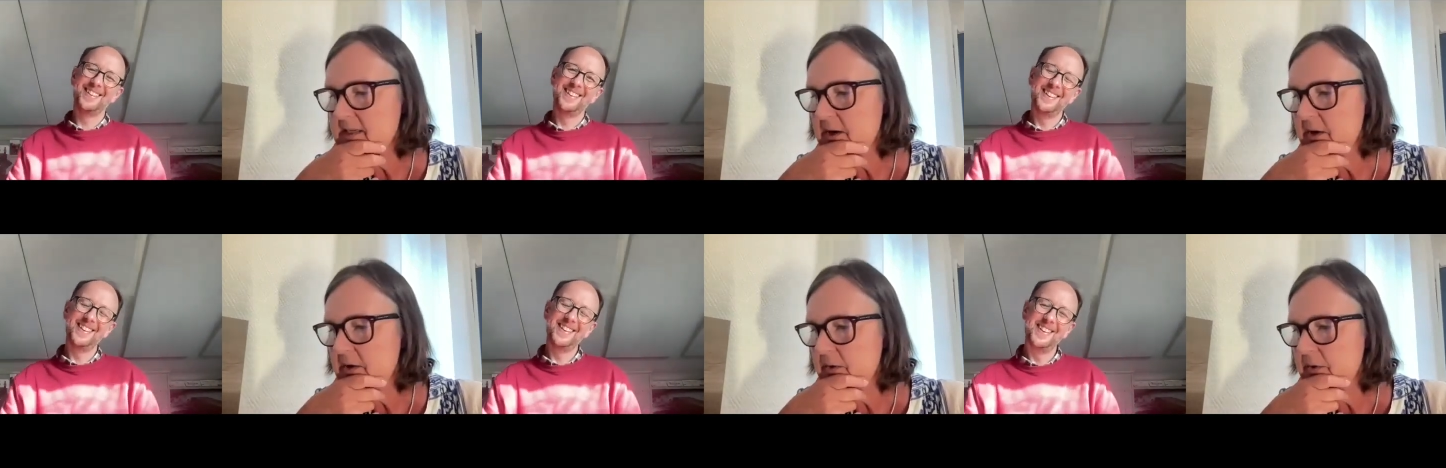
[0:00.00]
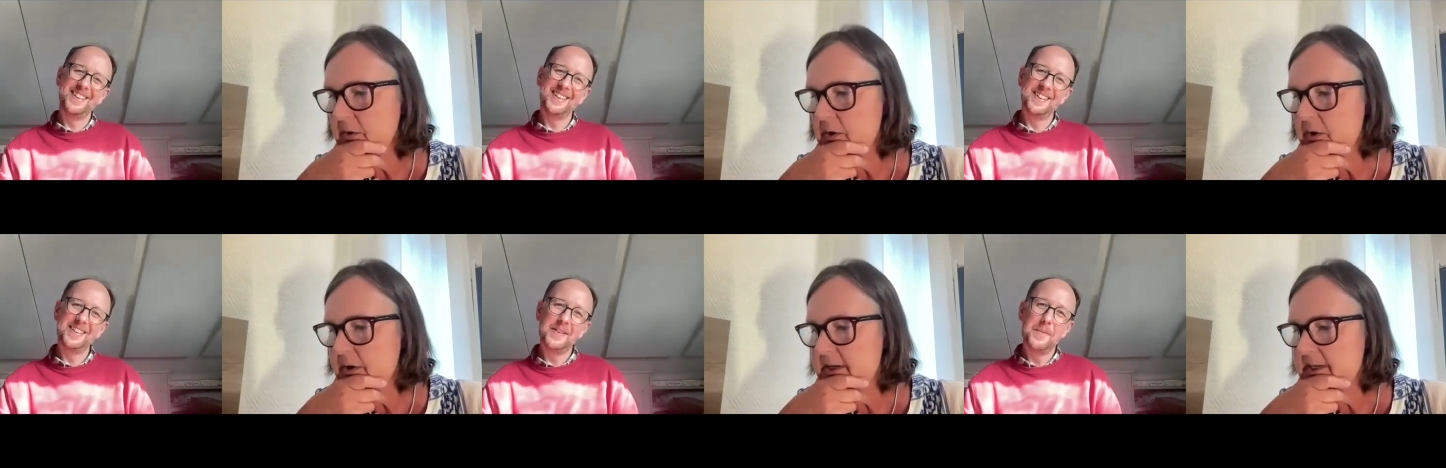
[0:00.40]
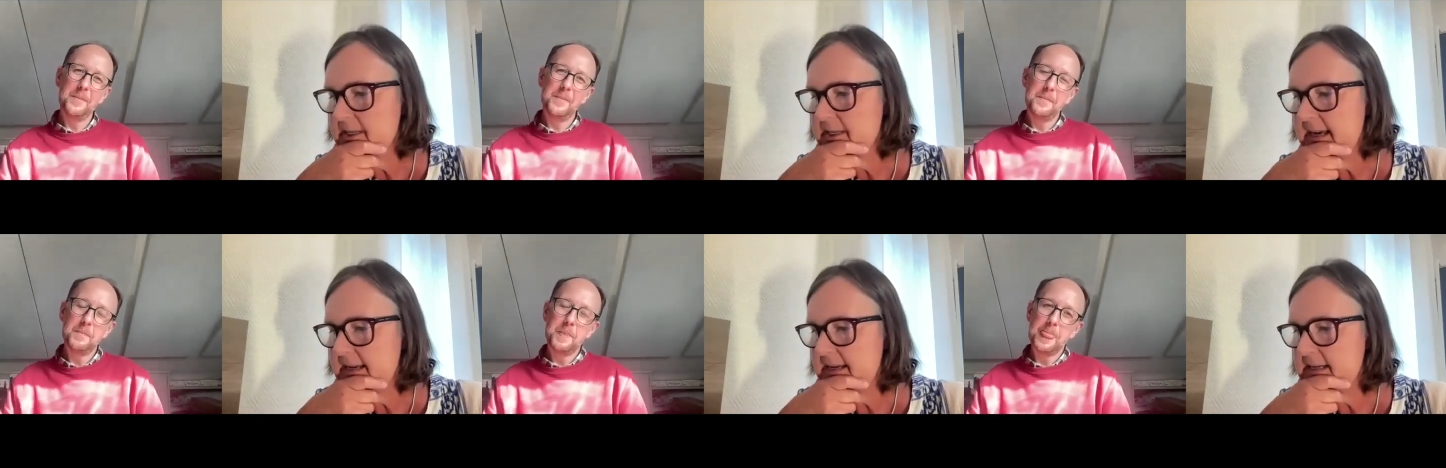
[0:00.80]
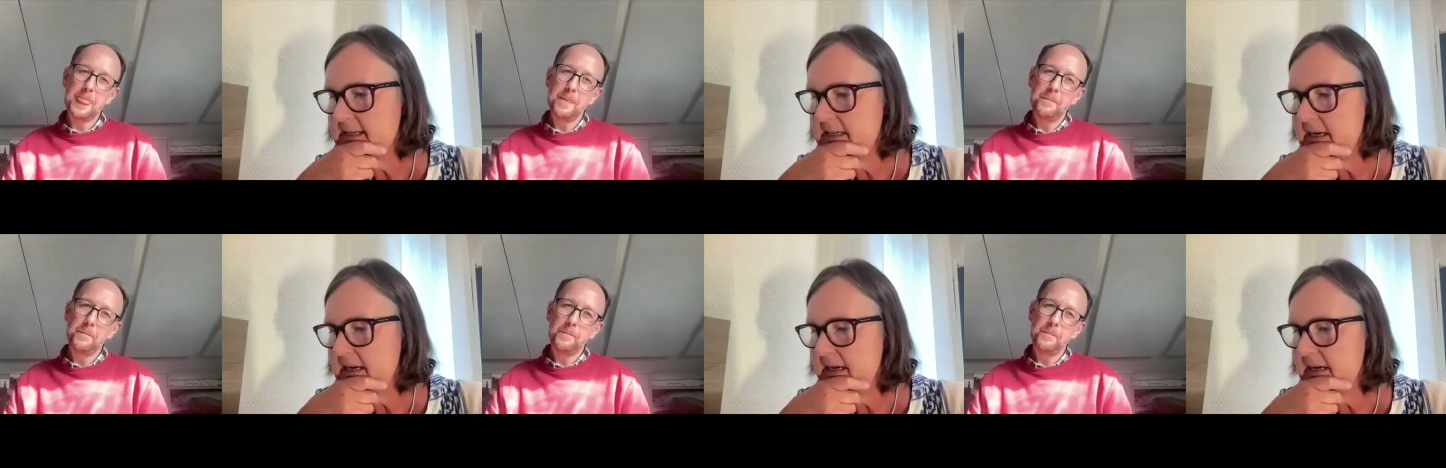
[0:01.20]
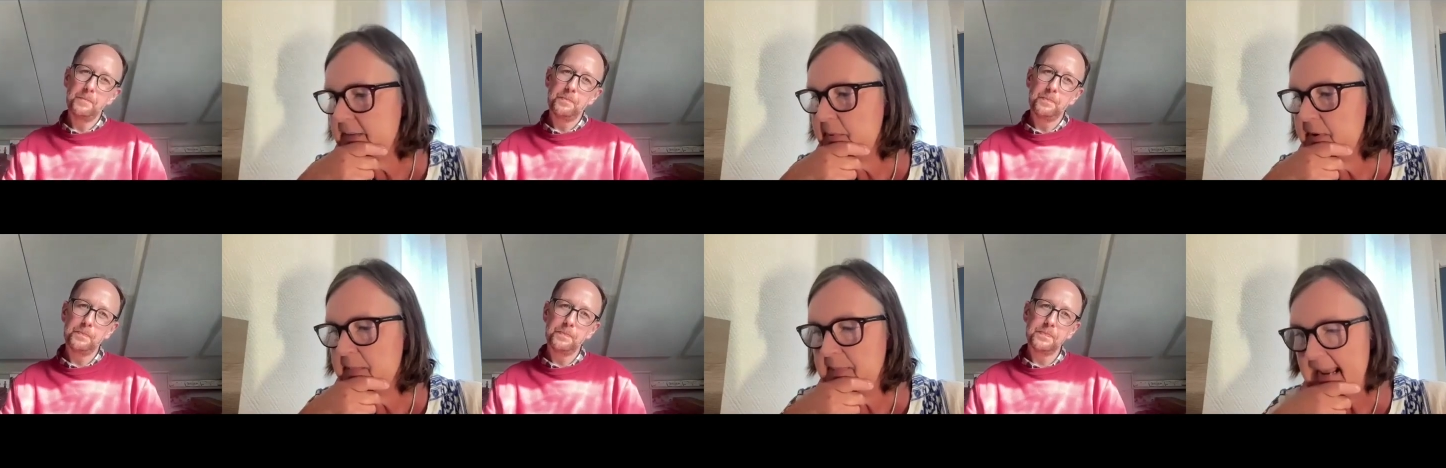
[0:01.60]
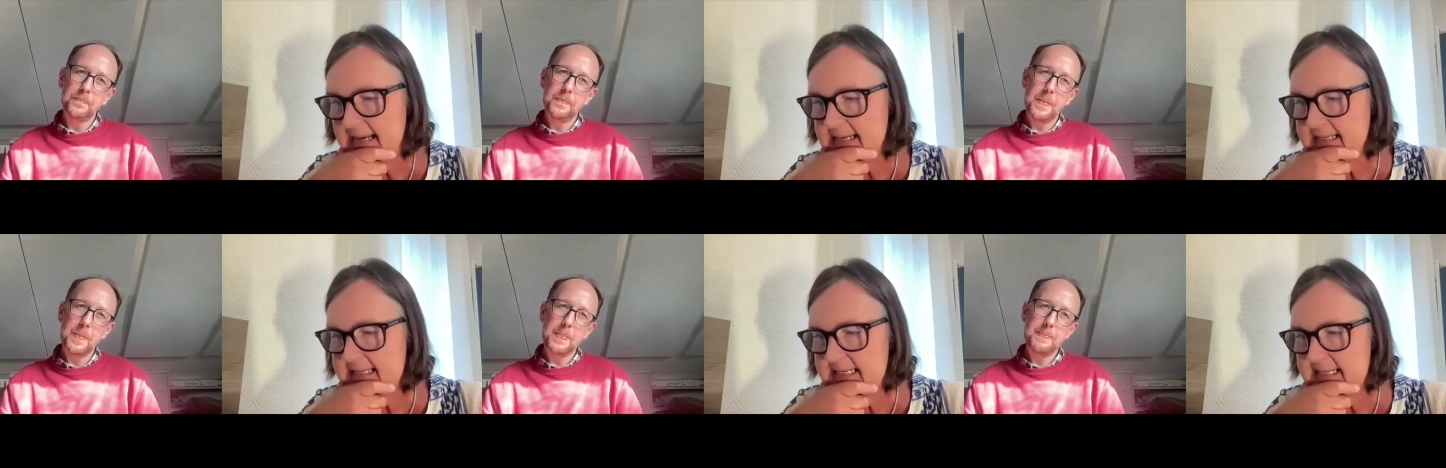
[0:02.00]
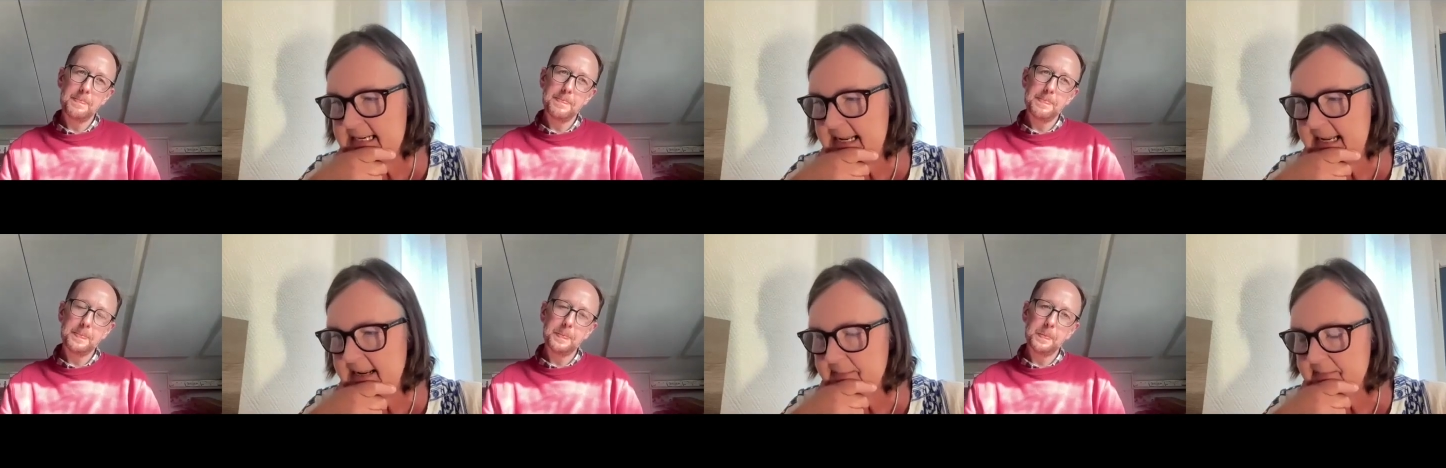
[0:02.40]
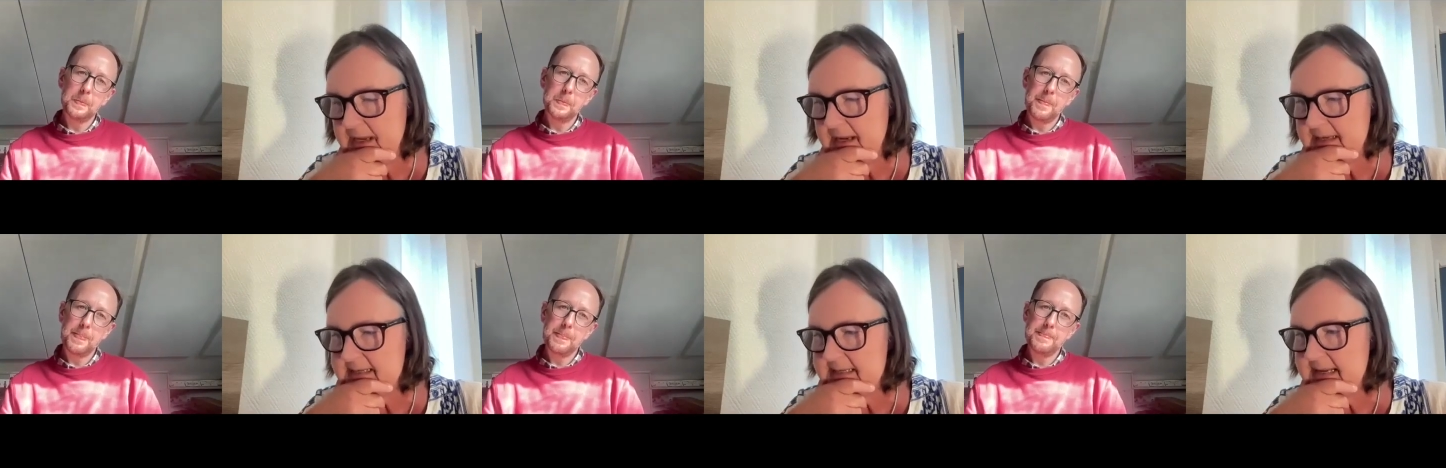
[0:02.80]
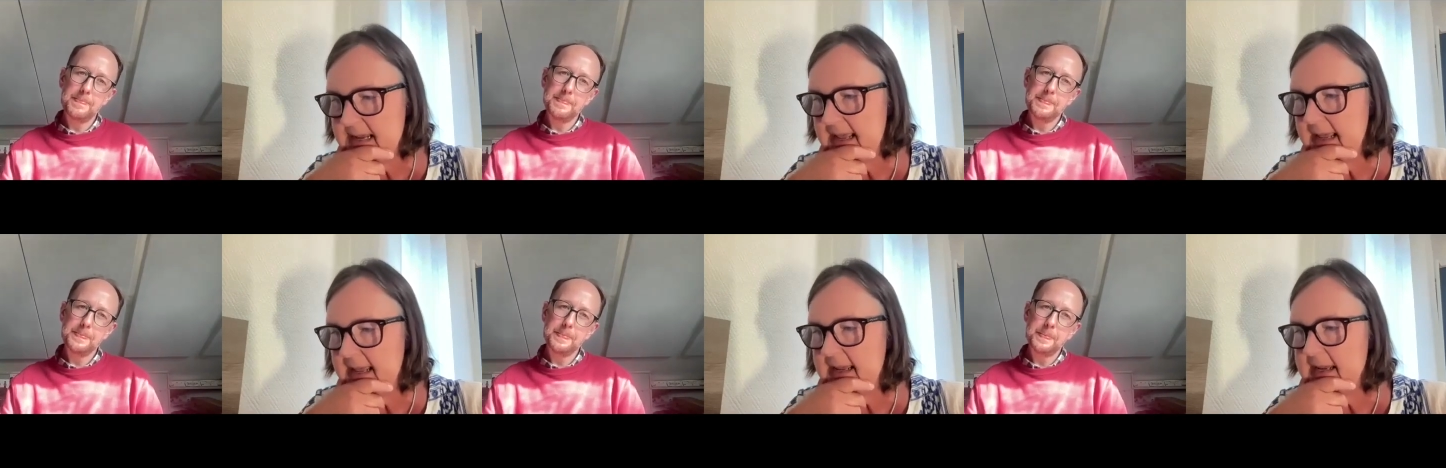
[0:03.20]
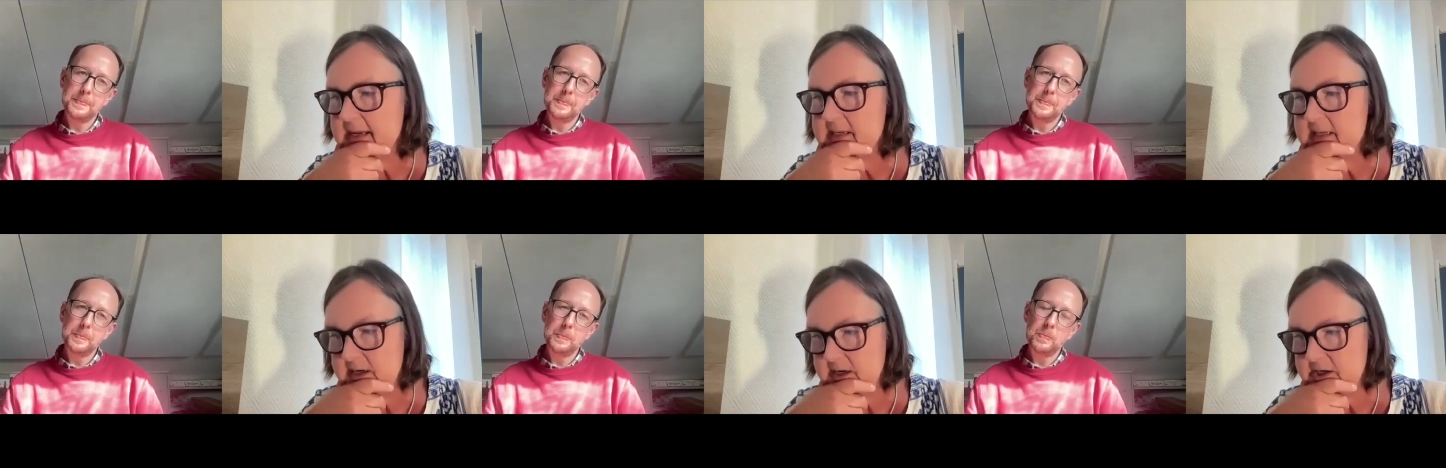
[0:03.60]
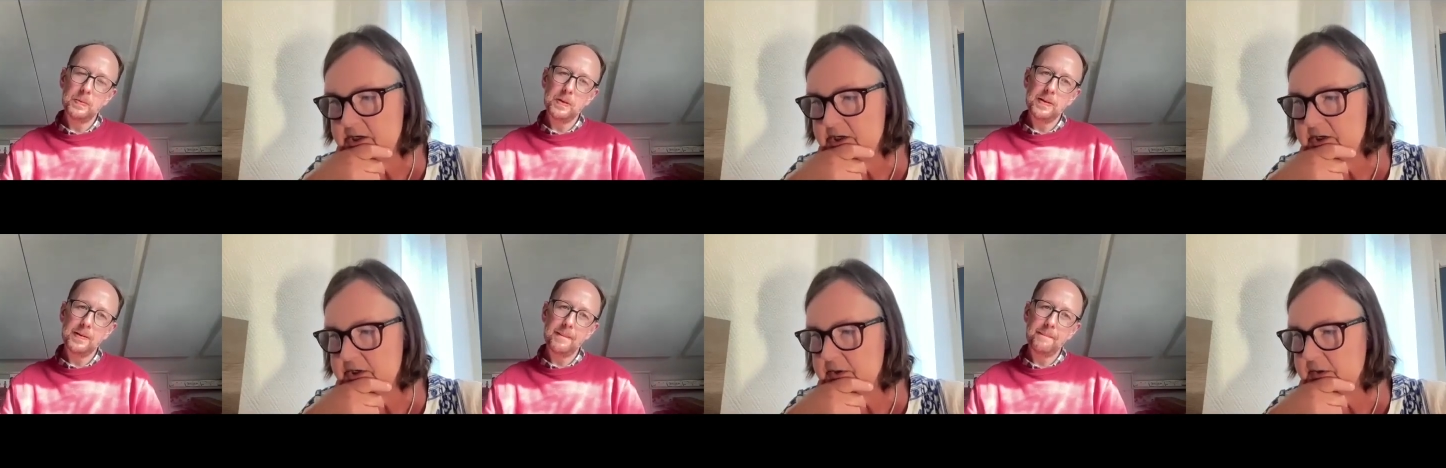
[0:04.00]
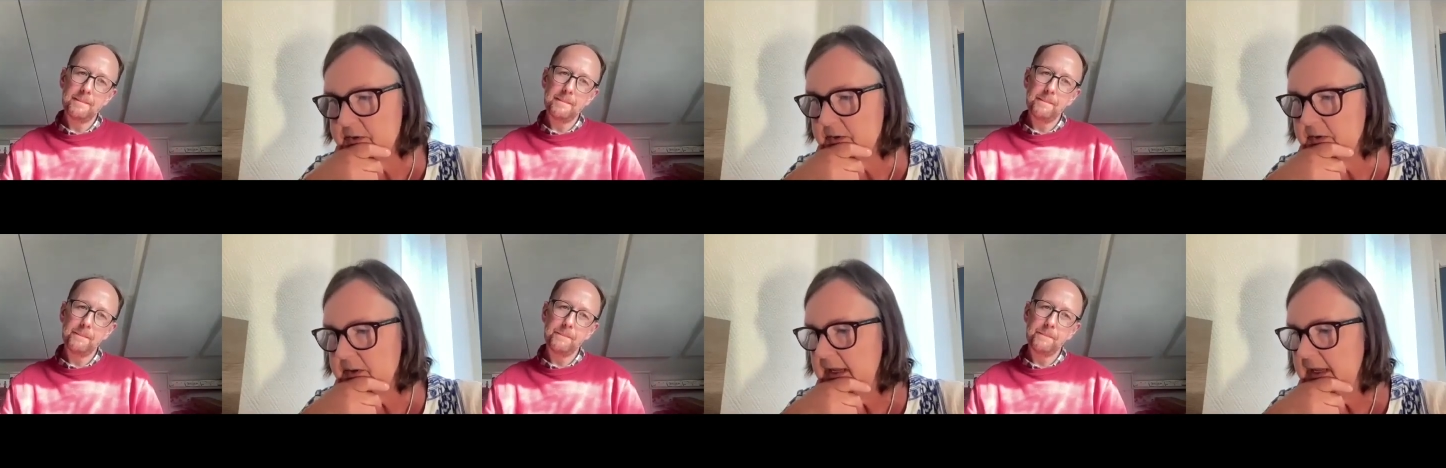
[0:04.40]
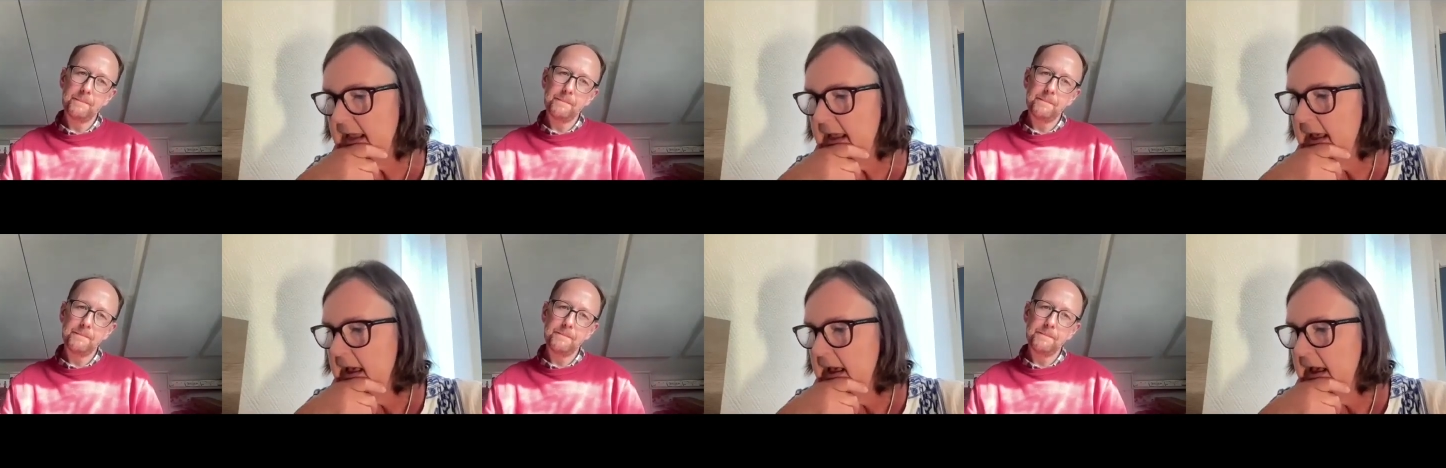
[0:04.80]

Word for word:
Speaker 1: So Conor said Perplexity as a search tool.